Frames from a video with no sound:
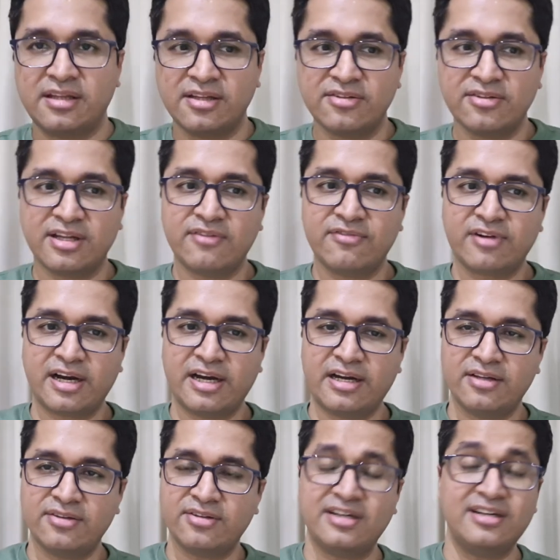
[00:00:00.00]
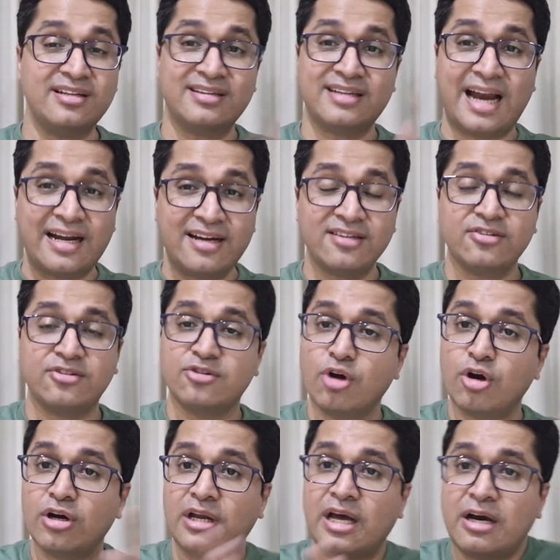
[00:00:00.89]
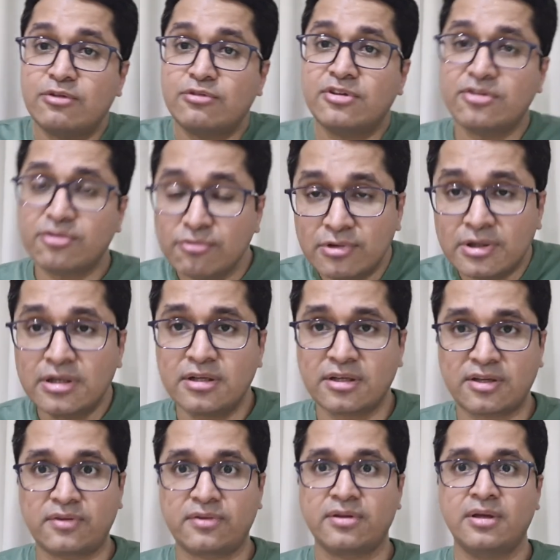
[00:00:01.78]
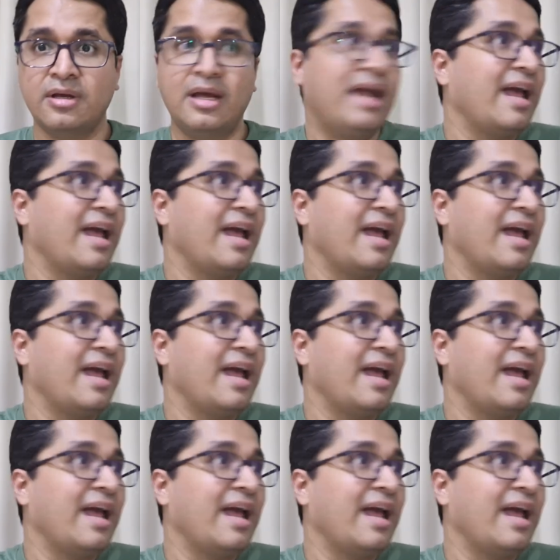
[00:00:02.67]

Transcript: things left right and center that is not how this works